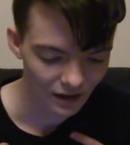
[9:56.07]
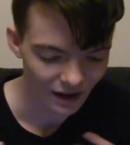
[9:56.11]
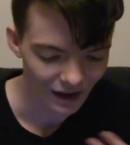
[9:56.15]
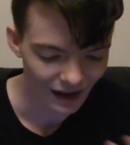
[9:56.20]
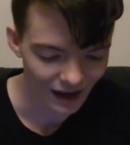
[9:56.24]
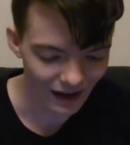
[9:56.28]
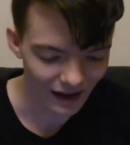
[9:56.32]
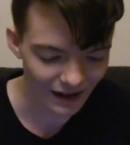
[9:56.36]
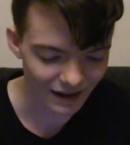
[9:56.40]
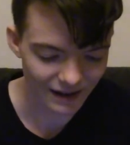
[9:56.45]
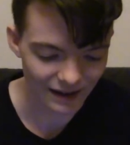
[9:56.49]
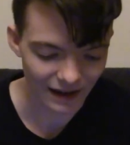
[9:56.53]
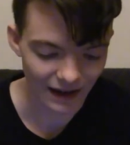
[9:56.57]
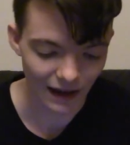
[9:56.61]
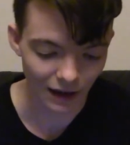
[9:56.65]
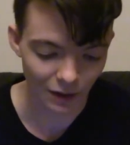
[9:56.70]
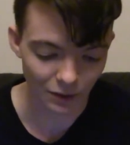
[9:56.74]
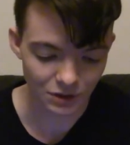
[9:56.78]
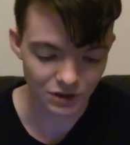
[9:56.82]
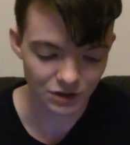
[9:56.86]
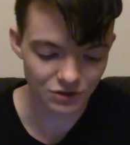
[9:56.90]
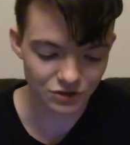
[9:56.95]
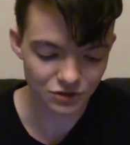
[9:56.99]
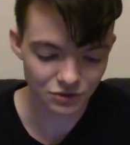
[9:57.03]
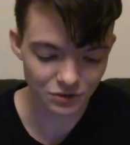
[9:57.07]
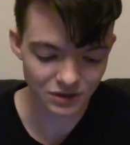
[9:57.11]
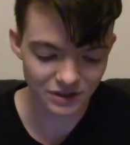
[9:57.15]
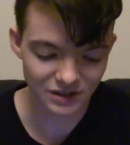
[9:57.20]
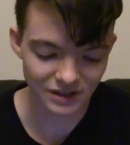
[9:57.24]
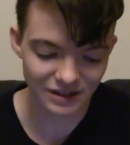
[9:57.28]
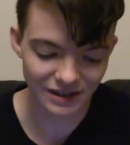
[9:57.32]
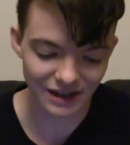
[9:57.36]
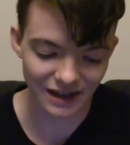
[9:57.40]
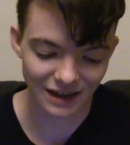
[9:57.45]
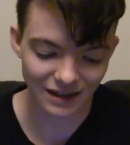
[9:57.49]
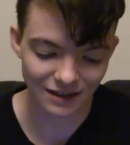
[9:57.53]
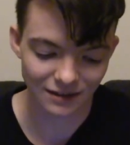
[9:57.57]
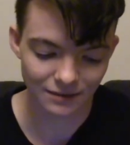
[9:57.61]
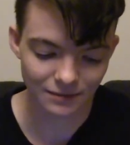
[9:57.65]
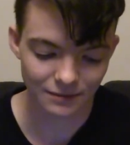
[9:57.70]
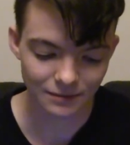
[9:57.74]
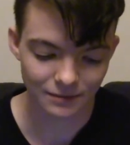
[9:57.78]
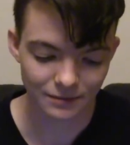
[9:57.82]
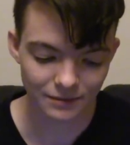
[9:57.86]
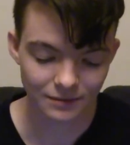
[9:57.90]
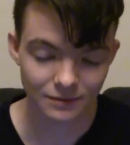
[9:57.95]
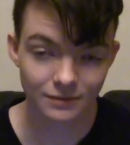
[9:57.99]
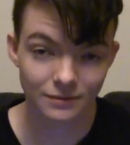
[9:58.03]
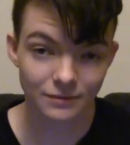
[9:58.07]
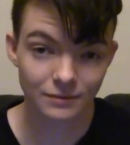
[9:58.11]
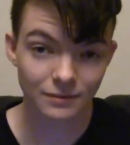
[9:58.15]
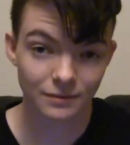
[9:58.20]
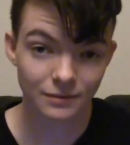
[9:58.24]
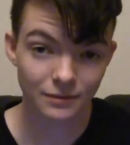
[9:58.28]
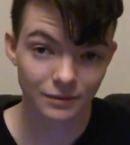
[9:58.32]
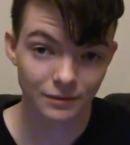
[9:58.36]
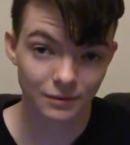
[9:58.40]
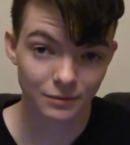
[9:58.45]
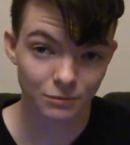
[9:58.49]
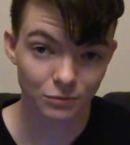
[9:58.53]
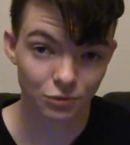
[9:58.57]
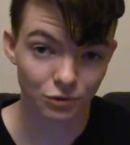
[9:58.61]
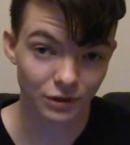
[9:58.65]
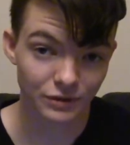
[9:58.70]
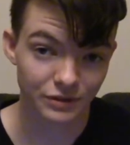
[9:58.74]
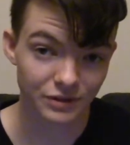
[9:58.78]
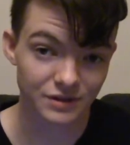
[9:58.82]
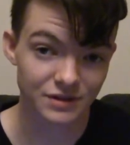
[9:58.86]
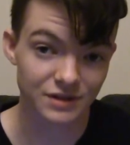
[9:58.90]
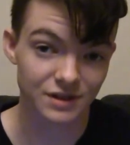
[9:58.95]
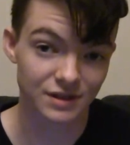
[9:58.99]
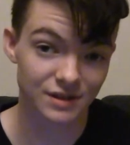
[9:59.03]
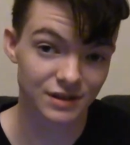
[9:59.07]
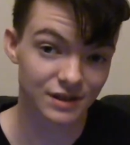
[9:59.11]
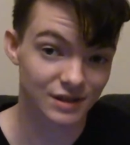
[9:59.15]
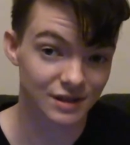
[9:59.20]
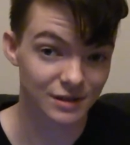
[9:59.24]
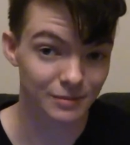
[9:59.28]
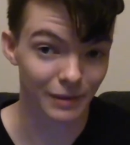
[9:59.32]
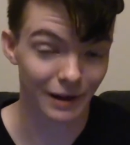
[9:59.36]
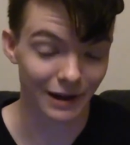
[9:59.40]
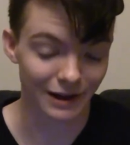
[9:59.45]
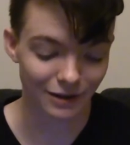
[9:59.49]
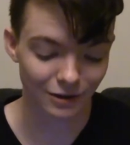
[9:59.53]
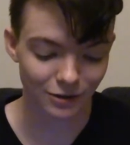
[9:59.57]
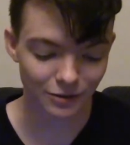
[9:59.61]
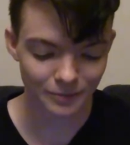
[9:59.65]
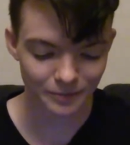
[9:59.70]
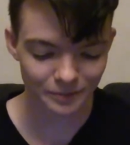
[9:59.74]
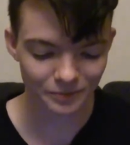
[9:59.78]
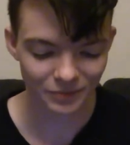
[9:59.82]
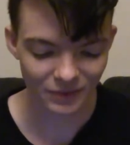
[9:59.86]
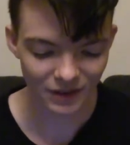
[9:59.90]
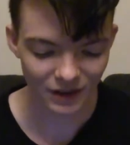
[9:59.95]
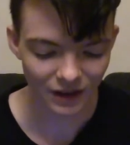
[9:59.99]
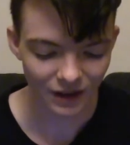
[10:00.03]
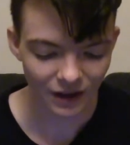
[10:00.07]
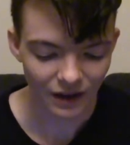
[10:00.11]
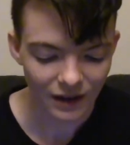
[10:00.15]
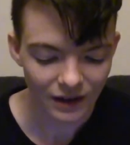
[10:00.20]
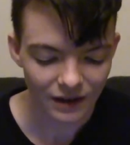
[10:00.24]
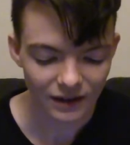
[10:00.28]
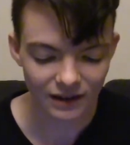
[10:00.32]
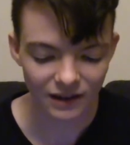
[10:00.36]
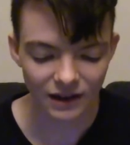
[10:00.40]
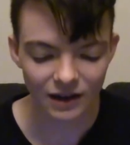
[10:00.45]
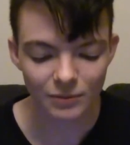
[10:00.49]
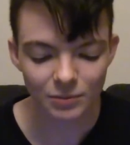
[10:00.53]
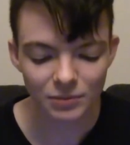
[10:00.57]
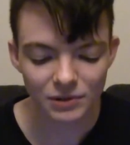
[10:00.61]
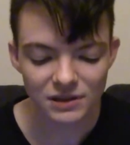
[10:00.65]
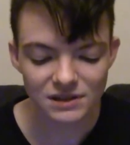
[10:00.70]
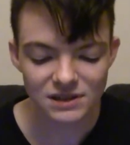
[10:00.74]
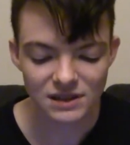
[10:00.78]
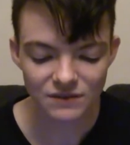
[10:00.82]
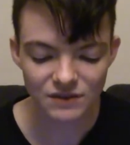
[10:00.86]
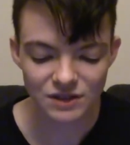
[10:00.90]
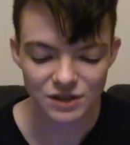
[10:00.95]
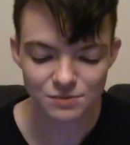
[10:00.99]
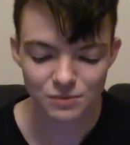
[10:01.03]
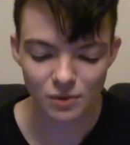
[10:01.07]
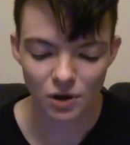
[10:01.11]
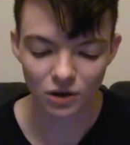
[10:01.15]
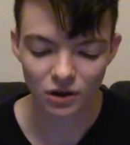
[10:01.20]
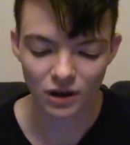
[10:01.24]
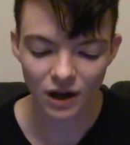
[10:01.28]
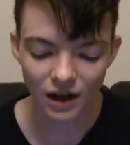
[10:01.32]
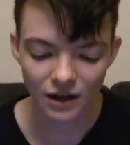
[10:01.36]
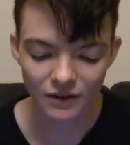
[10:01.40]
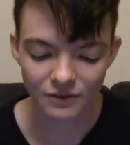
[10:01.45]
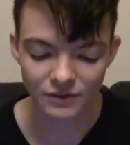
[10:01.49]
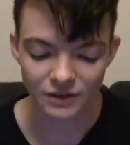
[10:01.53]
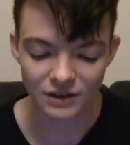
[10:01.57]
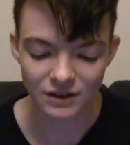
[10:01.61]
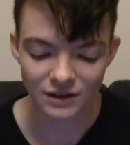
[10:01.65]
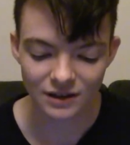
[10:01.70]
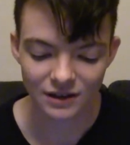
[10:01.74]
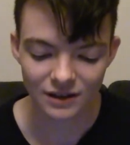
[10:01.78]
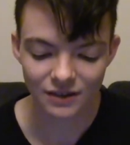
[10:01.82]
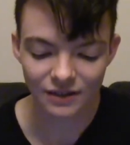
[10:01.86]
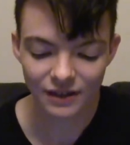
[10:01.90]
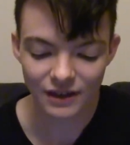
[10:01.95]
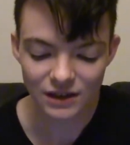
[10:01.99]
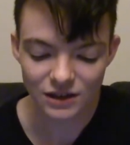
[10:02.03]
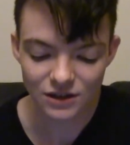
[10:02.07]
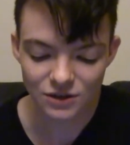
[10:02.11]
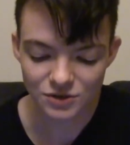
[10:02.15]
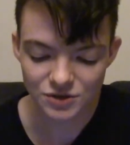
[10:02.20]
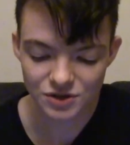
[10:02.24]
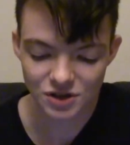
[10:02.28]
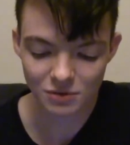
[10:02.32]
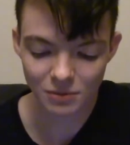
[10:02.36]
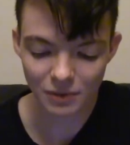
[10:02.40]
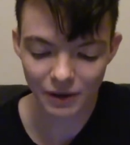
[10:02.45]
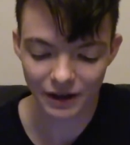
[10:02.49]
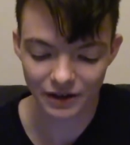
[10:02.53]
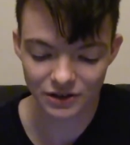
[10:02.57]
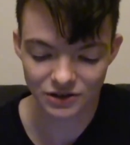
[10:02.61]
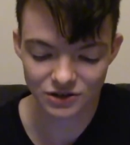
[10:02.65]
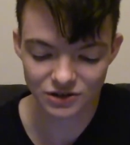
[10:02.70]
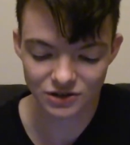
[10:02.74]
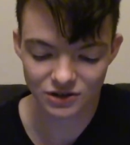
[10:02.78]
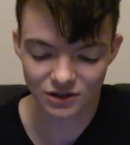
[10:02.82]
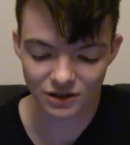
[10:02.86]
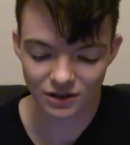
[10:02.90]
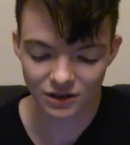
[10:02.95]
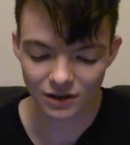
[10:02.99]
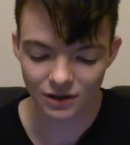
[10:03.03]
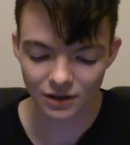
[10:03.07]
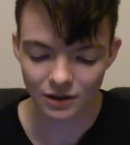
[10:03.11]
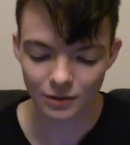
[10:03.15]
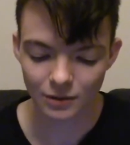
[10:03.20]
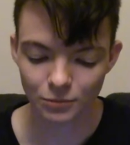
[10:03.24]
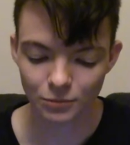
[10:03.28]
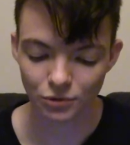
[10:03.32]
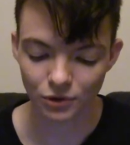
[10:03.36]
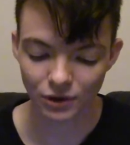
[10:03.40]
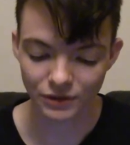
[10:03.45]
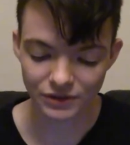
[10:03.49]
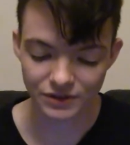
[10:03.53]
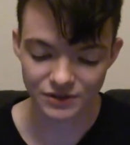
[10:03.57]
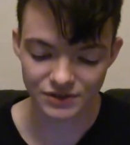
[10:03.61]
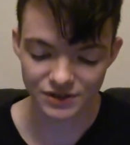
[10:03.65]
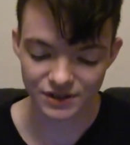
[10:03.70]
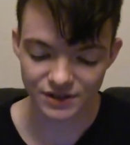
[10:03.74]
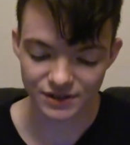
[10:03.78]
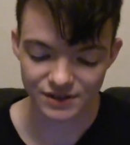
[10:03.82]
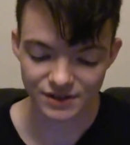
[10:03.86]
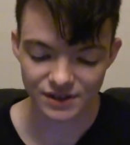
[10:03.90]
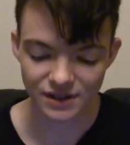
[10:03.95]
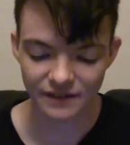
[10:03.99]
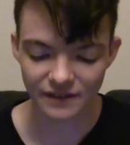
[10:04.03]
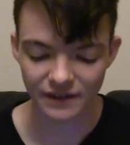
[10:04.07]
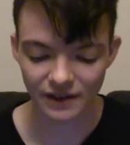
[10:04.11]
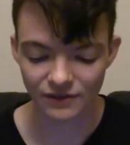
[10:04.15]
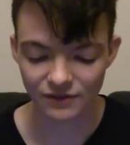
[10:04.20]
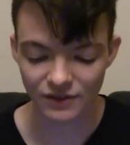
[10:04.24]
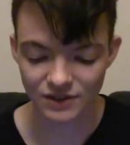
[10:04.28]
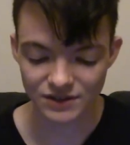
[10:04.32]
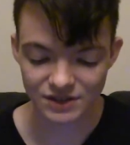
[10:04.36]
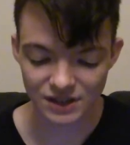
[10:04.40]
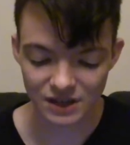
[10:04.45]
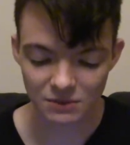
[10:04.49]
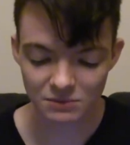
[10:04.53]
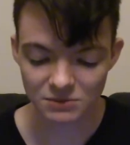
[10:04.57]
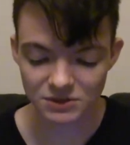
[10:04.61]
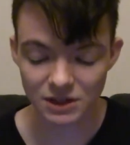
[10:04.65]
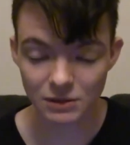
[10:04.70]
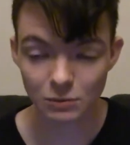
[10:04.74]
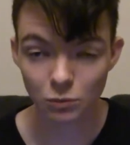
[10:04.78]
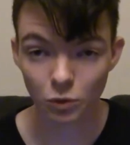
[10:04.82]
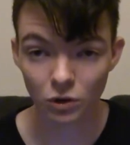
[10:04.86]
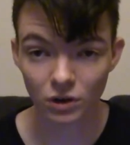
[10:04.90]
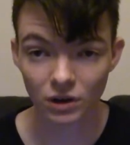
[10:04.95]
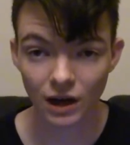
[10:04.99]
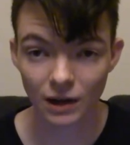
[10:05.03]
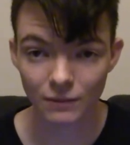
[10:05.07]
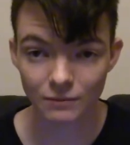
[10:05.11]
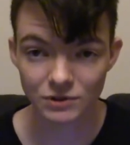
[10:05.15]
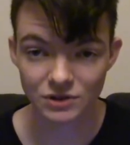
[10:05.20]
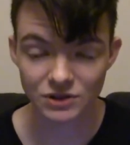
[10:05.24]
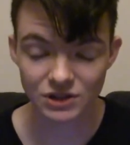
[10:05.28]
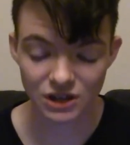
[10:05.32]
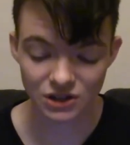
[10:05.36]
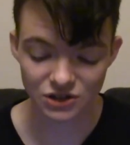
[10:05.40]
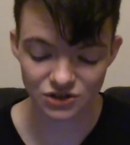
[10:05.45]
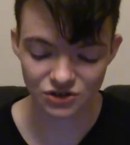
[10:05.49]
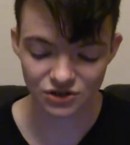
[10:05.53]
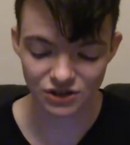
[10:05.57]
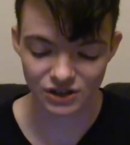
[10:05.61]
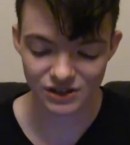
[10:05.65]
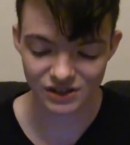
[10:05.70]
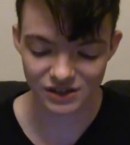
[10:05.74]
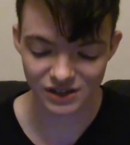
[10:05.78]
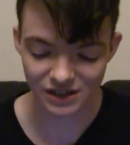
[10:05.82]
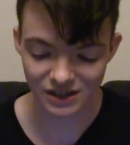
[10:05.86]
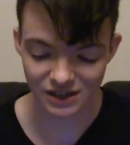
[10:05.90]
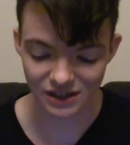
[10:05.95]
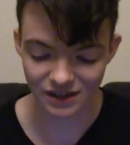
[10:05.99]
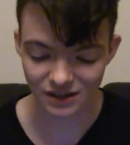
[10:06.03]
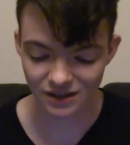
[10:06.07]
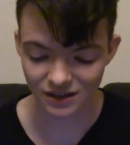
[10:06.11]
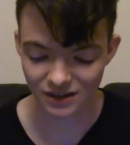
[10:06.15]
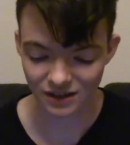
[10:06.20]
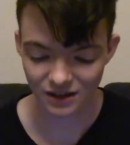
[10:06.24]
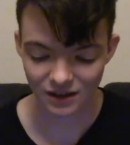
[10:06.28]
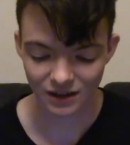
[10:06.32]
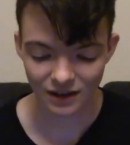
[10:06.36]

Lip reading: Hi, how are you doing today? Parentheses, smile. Can I please have a small coffee? Thank you so much. Parentheses, if it seems like more conversation is needed.